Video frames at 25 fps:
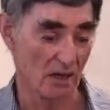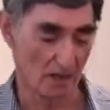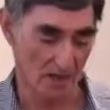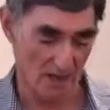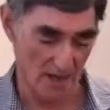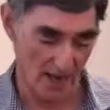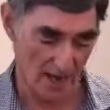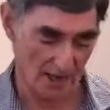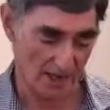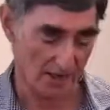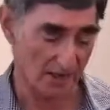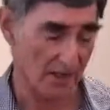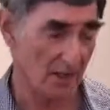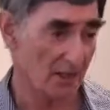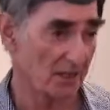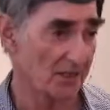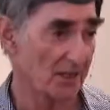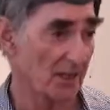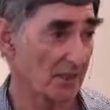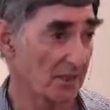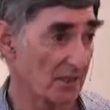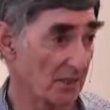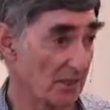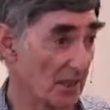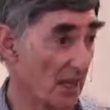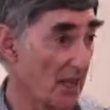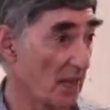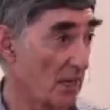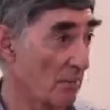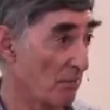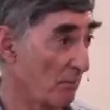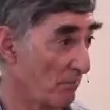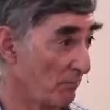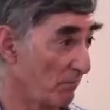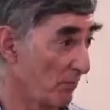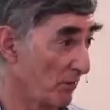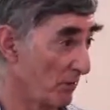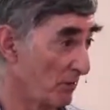Akhenaten's name,
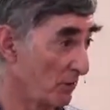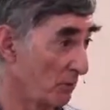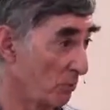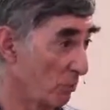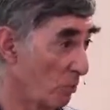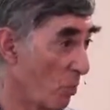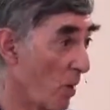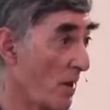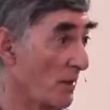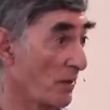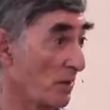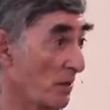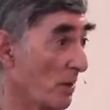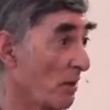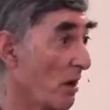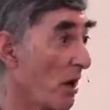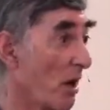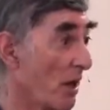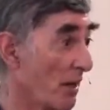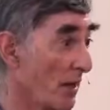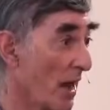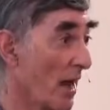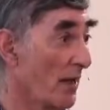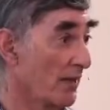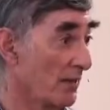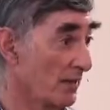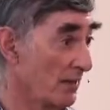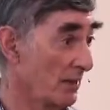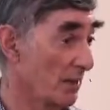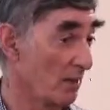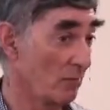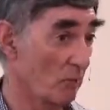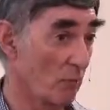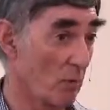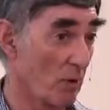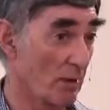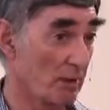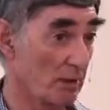of his one god, ideal of
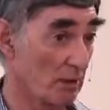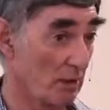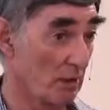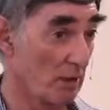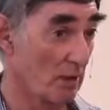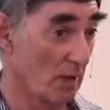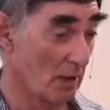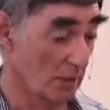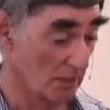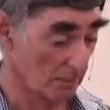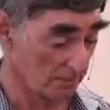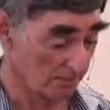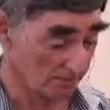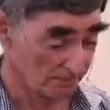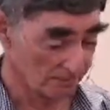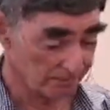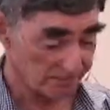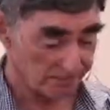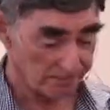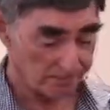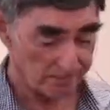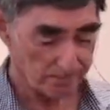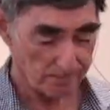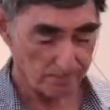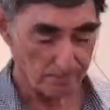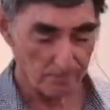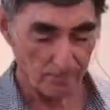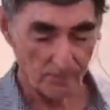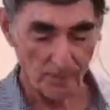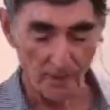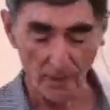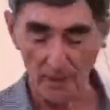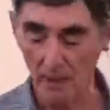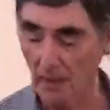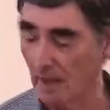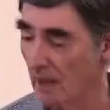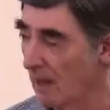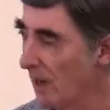one god.
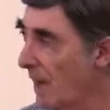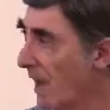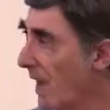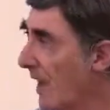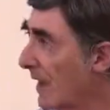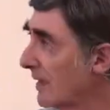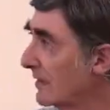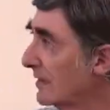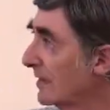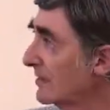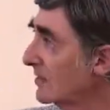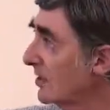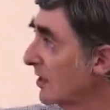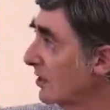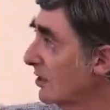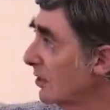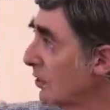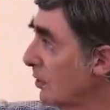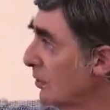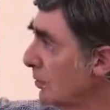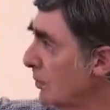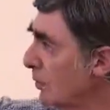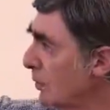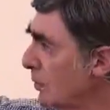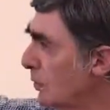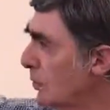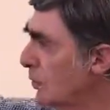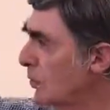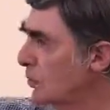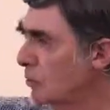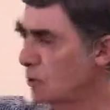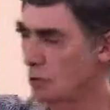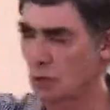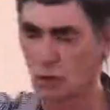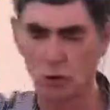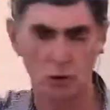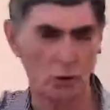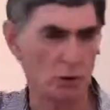And there's a
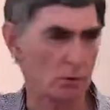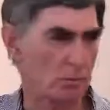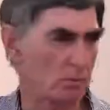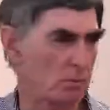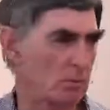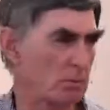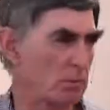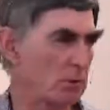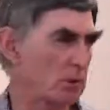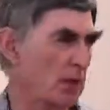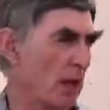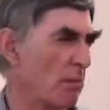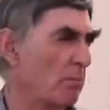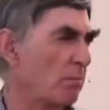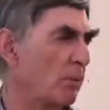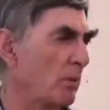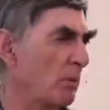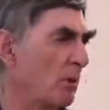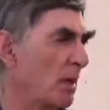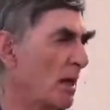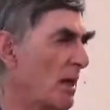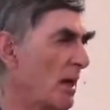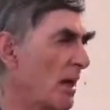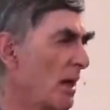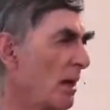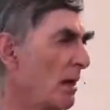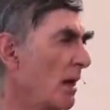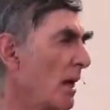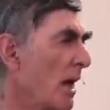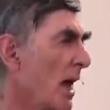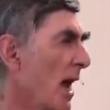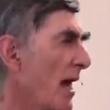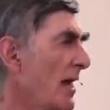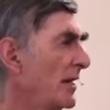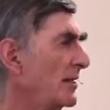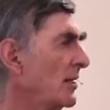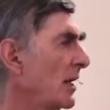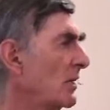huge temple there,
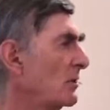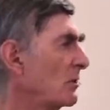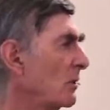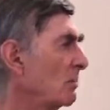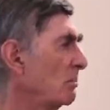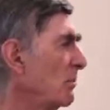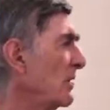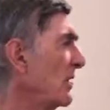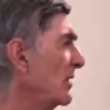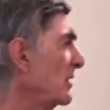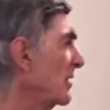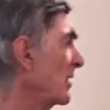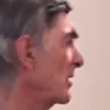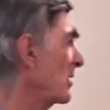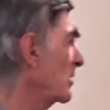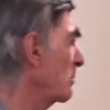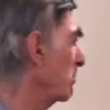800 meters